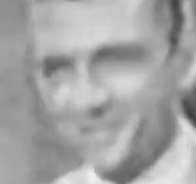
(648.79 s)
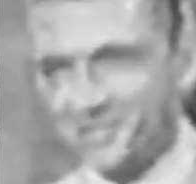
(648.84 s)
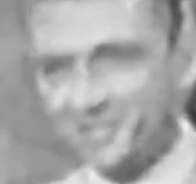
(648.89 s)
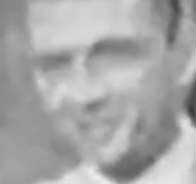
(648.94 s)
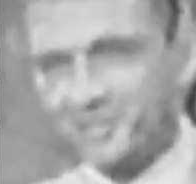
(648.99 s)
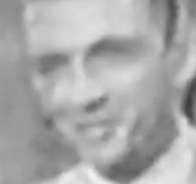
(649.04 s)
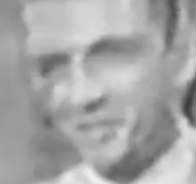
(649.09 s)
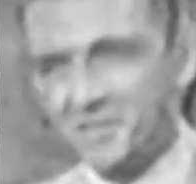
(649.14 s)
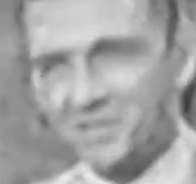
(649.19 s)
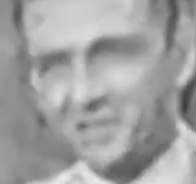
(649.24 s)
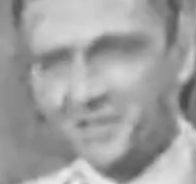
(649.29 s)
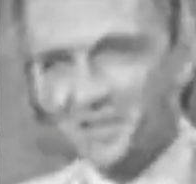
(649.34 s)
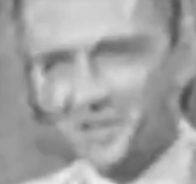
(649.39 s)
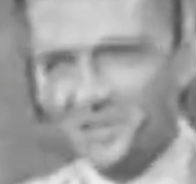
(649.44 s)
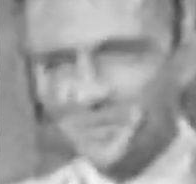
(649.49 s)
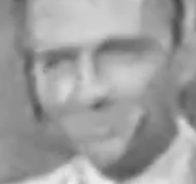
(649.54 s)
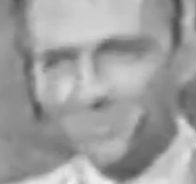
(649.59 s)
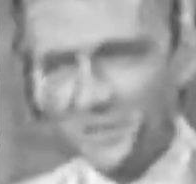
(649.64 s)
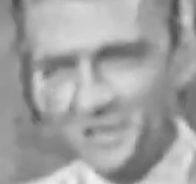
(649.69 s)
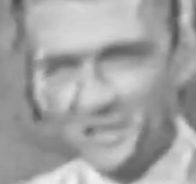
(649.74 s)
You know, it's hard
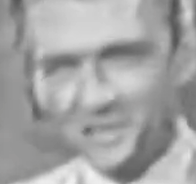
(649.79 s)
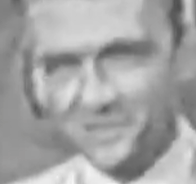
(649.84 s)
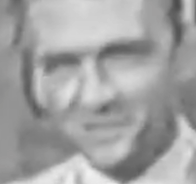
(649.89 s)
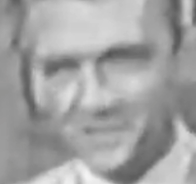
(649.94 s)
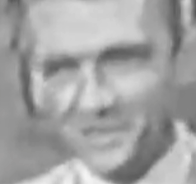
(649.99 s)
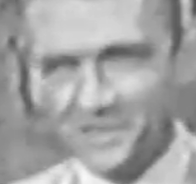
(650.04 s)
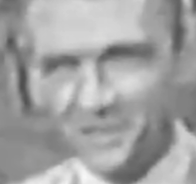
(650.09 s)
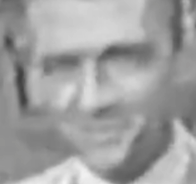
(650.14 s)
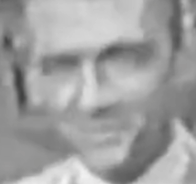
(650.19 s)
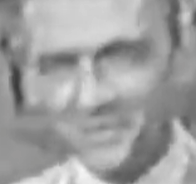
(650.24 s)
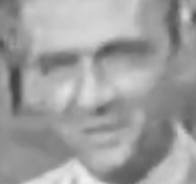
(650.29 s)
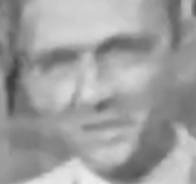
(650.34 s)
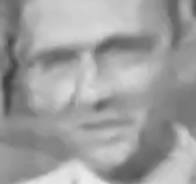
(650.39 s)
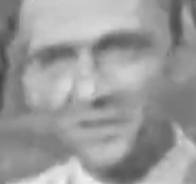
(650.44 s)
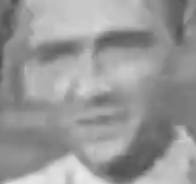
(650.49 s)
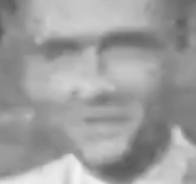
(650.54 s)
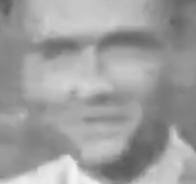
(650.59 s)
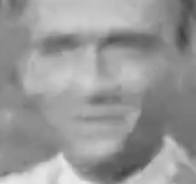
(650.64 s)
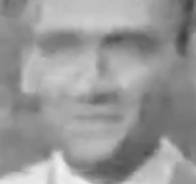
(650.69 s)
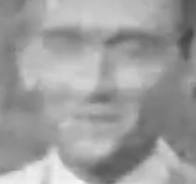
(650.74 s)
to believe that they made
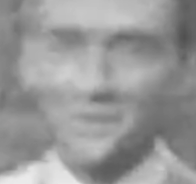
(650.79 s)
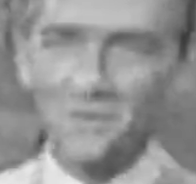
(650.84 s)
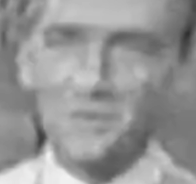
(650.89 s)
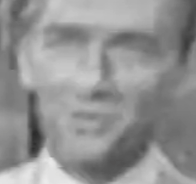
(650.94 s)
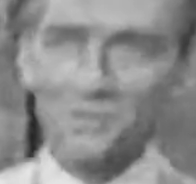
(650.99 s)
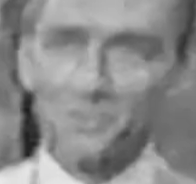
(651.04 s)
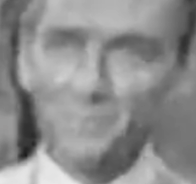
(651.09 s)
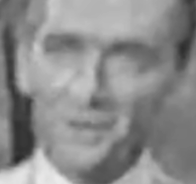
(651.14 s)
their first